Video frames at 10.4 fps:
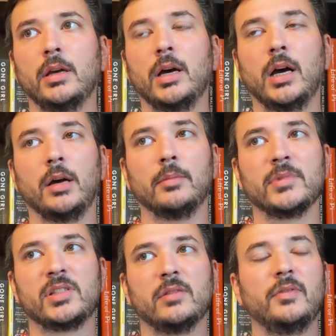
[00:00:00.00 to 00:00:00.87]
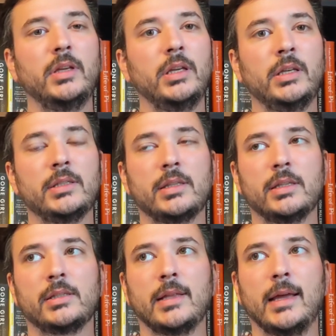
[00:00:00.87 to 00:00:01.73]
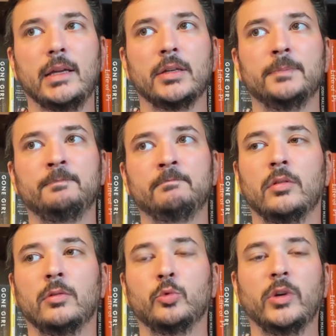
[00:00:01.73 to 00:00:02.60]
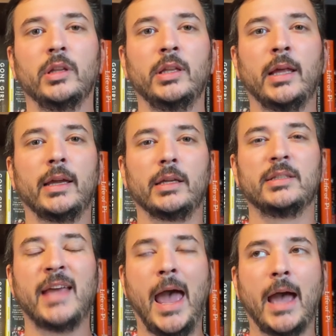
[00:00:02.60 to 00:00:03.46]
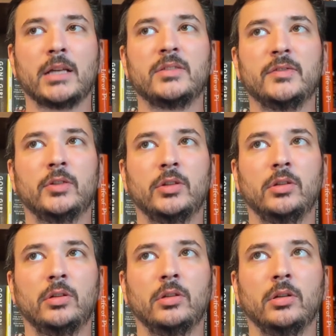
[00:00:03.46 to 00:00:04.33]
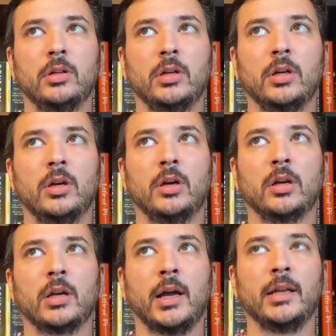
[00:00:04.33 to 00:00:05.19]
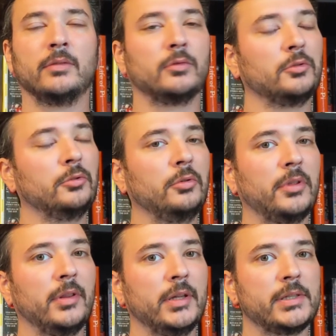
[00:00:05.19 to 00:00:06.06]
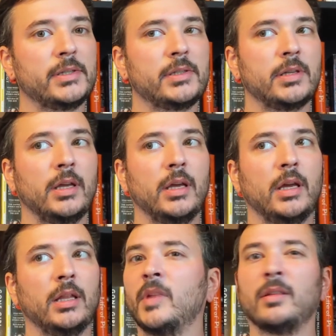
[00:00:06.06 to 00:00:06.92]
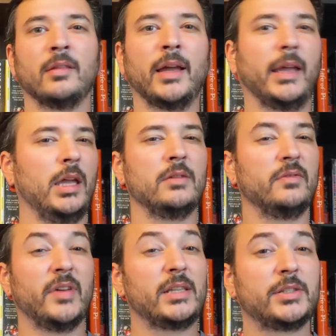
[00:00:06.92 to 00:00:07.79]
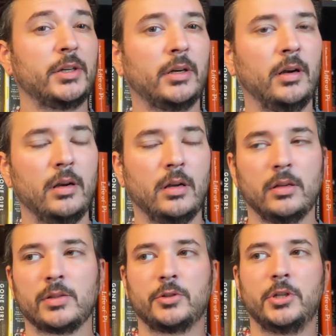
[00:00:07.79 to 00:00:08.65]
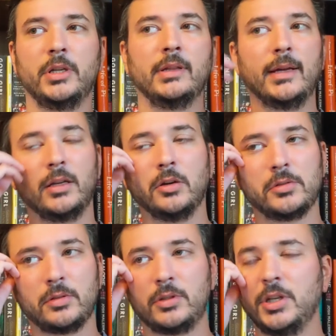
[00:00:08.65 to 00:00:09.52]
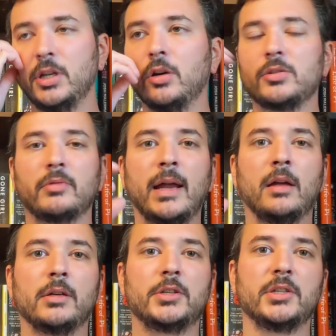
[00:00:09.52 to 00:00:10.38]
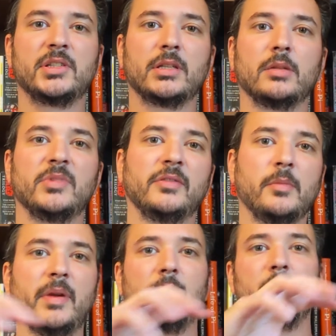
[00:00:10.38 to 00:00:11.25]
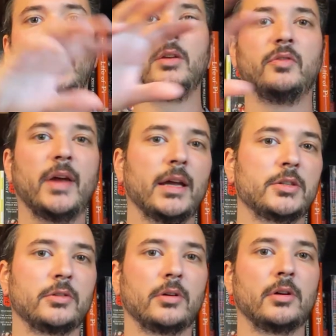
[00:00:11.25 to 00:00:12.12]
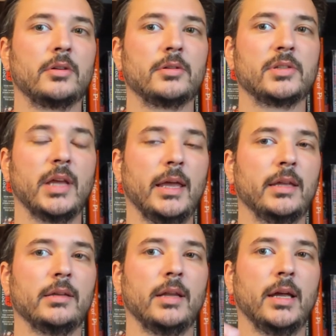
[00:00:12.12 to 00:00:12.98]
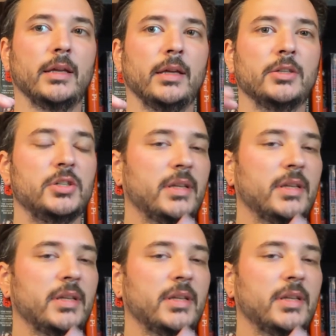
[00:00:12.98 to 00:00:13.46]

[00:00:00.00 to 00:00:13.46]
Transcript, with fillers: Um, Savine is this like really like tactful, kind of ruthless, like investor. So she like goes she goes around and she sets up different ma- manufacturers and like she's